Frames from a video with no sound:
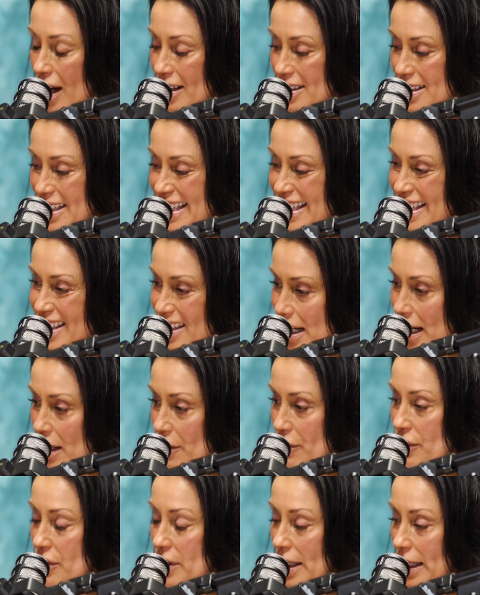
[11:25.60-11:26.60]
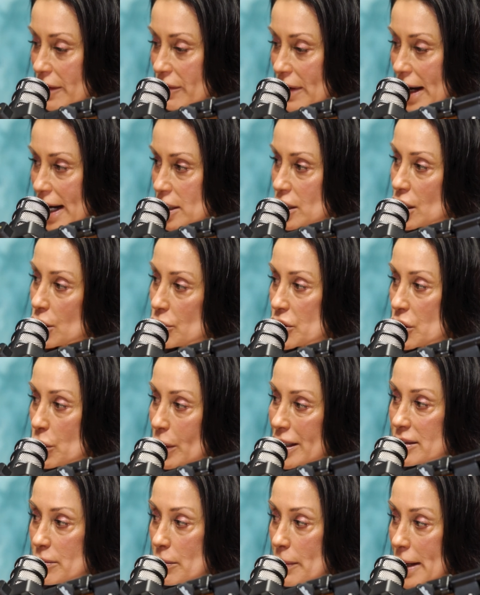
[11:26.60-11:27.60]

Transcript: on stuff that if I know is going to